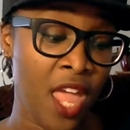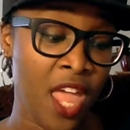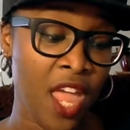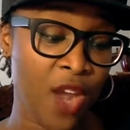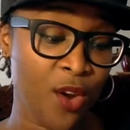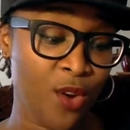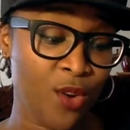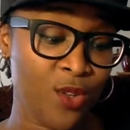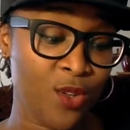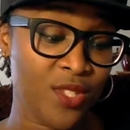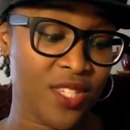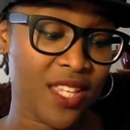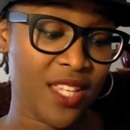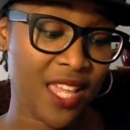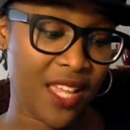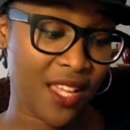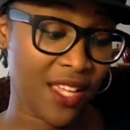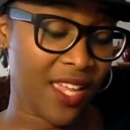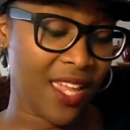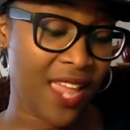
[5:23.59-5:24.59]
Harold's
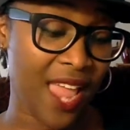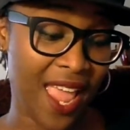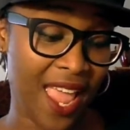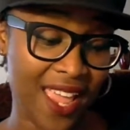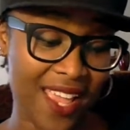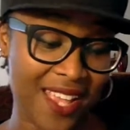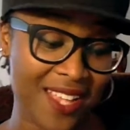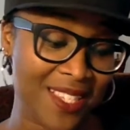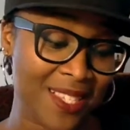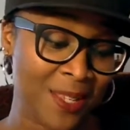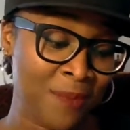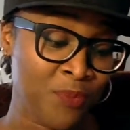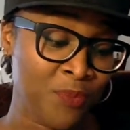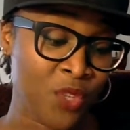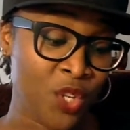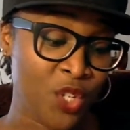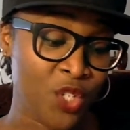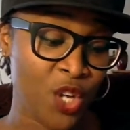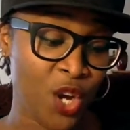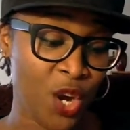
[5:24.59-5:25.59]
gaze
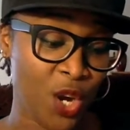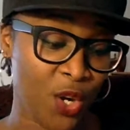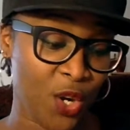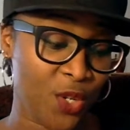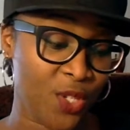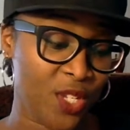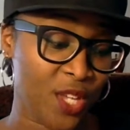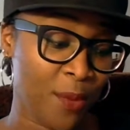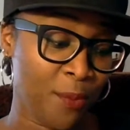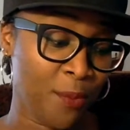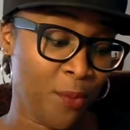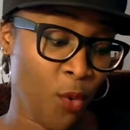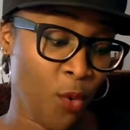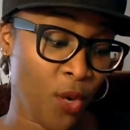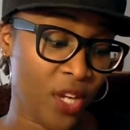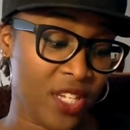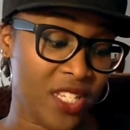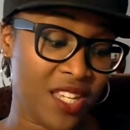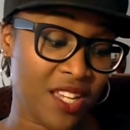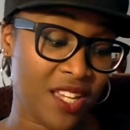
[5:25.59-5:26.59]
turned and
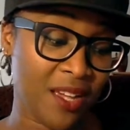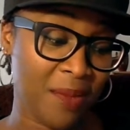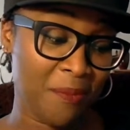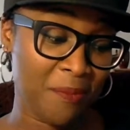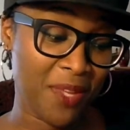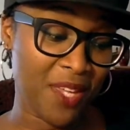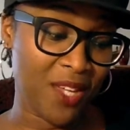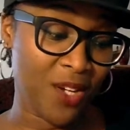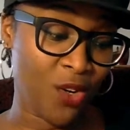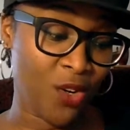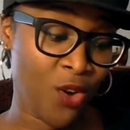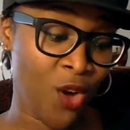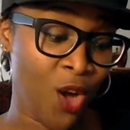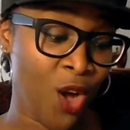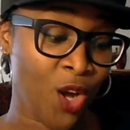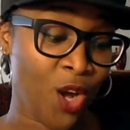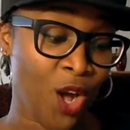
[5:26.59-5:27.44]
bore into Camille,